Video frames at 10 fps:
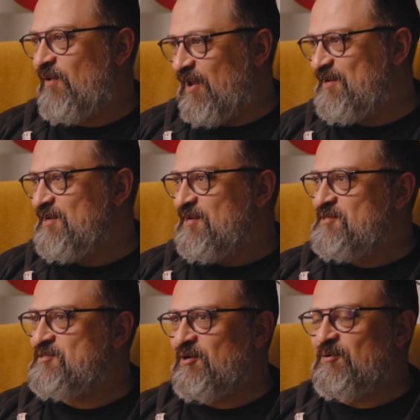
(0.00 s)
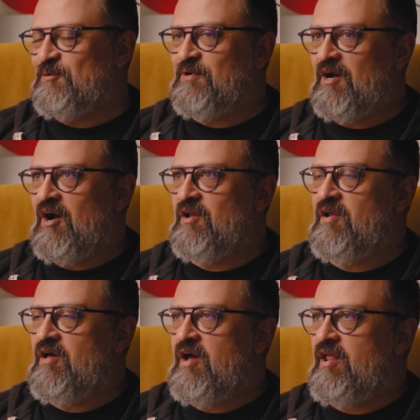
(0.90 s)
Right? So I
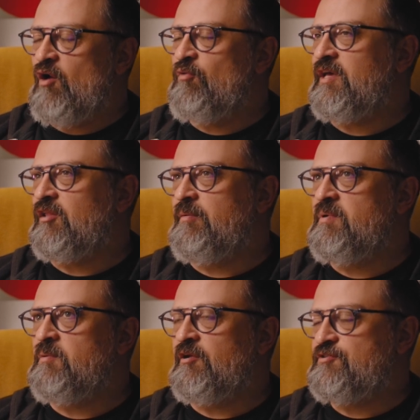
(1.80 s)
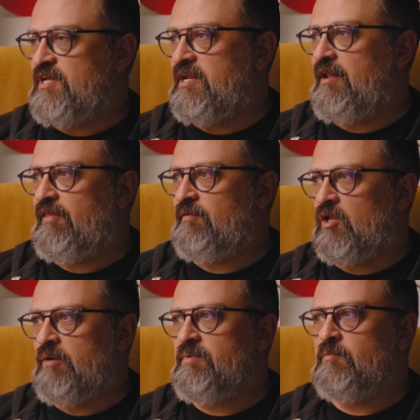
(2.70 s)
don't think a lot of people understand it. I think a
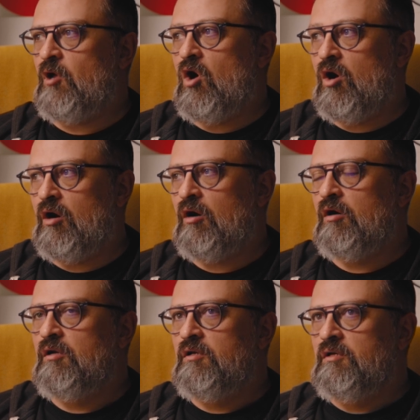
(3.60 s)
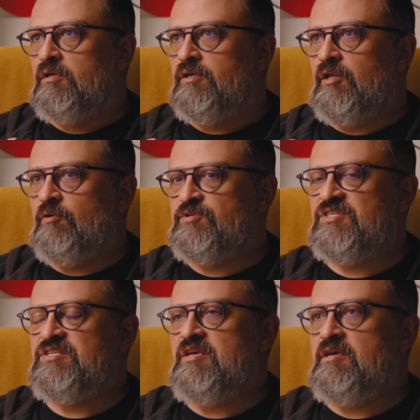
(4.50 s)
lot of people are
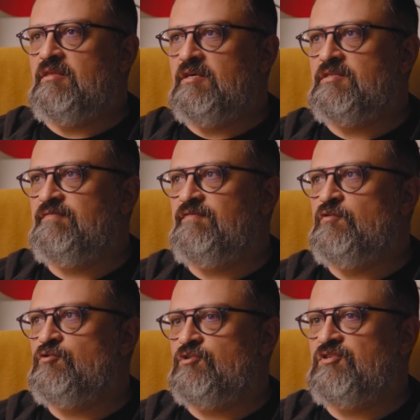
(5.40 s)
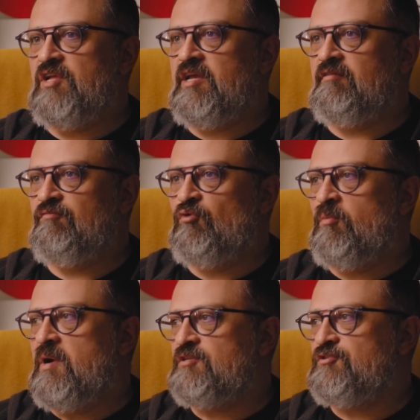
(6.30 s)
seeing this future state of
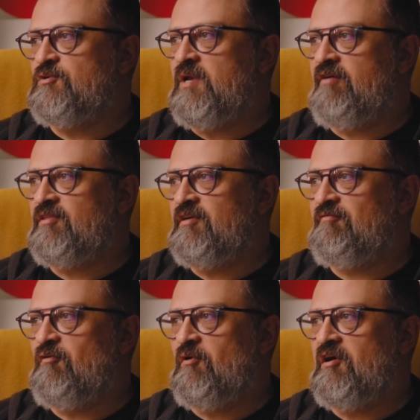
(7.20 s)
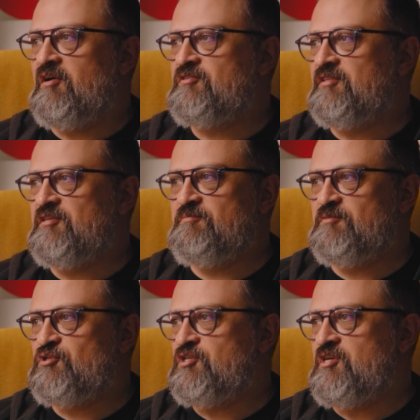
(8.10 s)
robots doing everything for us and these
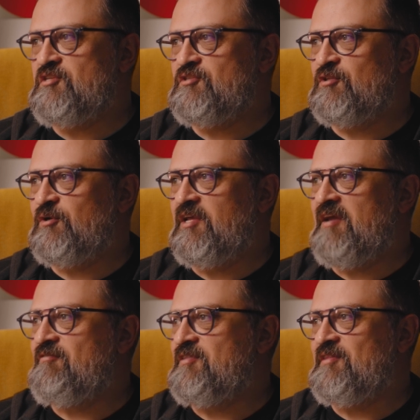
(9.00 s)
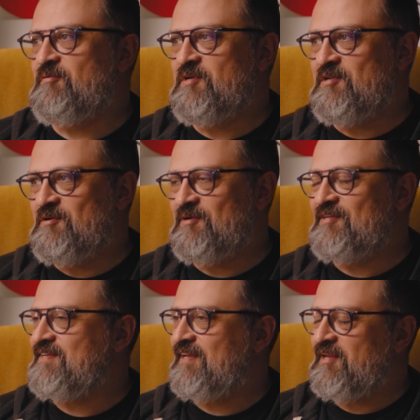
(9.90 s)
machines learning everything that we do. And
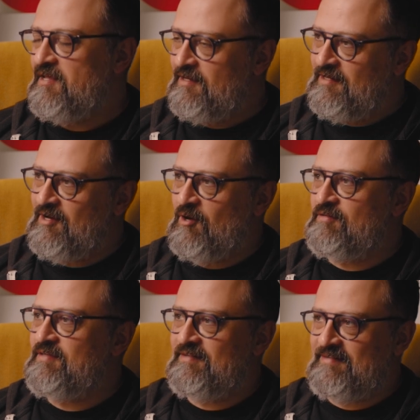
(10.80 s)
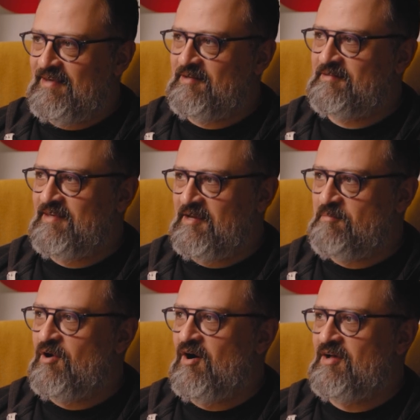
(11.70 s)
it's like, no, take
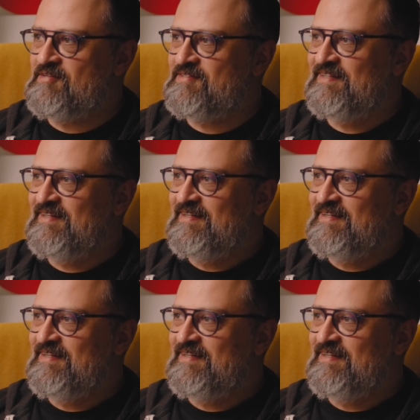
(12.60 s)
a pause,